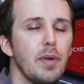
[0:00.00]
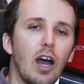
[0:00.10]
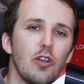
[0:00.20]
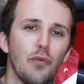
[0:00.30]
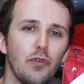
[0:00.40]
little
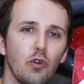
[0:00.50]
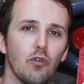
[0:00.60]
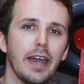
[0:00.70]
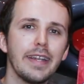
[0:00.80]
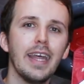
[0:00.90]
bit out of
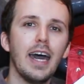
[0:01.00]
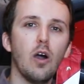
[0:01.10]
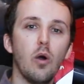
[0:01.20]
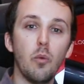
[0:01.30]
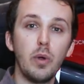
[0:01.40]
view right
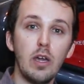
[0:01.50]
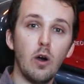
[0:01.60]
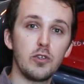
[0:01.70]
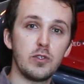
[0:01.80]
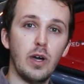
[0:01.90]
now, we
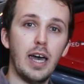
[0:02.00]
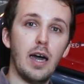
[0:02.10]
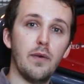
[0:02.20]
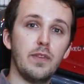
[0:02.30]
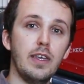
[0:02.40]
also
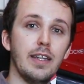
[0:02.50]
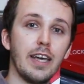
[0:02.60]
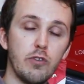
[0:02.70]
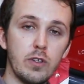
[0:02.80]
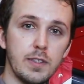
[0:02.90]
have the
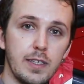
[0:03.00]
electrical